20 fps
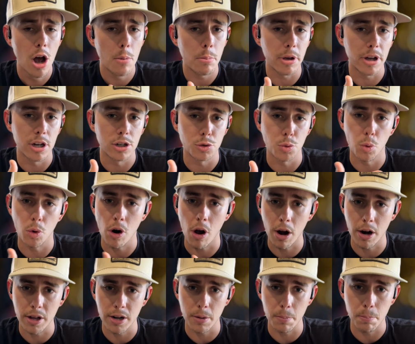because we're
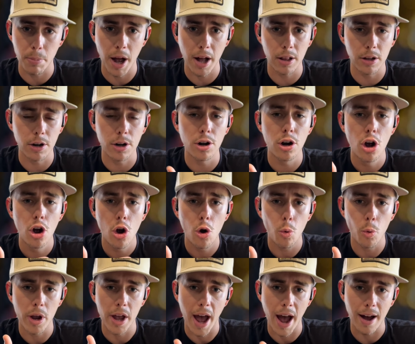on an impeller,
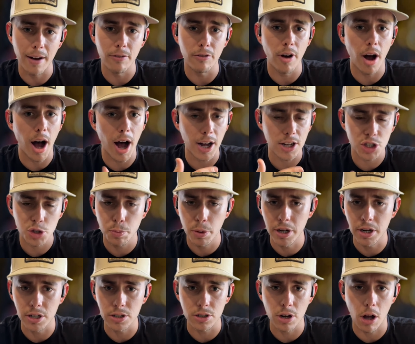we have
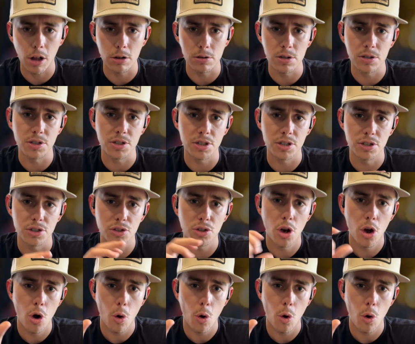spinning tolerances,